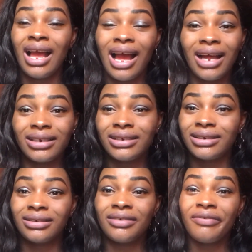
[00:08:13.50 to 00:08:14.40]
and
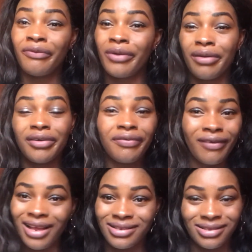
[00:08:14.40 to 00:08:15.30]
very
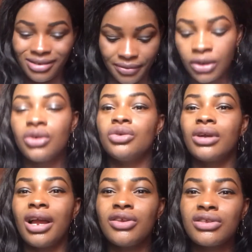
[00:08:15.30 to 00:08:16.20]
fast. You
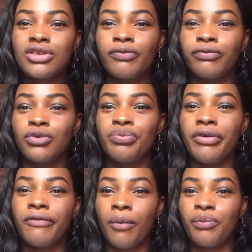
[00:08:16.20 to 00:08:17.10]
can use it to pray
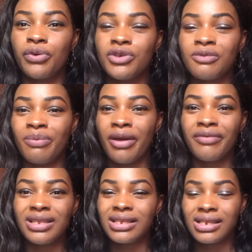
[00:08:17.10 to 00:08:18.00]
for
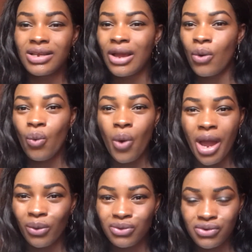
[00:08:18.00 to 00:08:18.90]
prosperity,
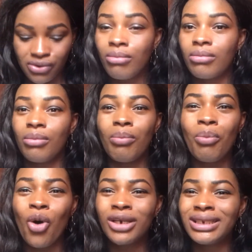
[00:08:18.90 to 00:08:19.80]
wealth,
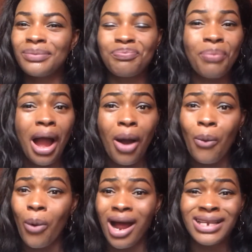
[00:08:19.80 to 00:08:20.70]
money,
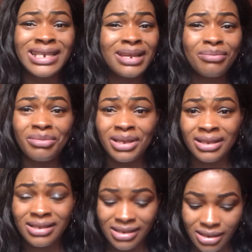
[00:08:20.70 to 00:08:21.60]
power, name
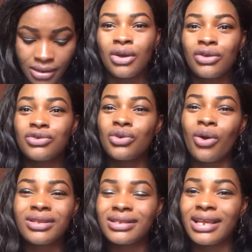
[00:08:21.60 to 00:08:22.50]
it,
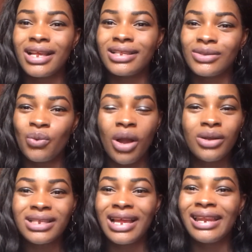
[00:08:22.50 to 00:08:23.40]
success,
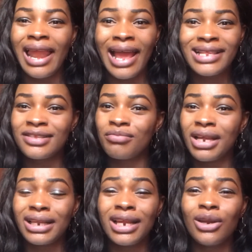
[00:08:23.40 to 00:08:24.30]
wealth,
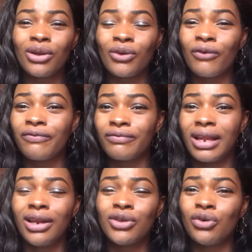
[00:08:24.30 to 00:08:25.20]
enlightenment, a lot of a
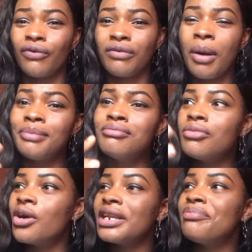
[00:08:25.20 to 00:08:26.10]
lot of
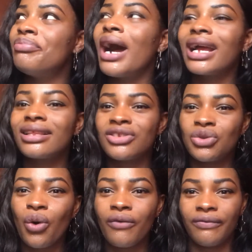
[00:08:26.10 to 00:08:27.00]
money backed
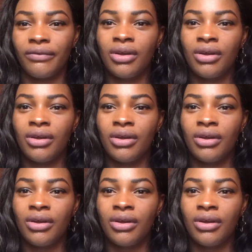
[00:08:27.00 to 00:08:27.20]
stuff.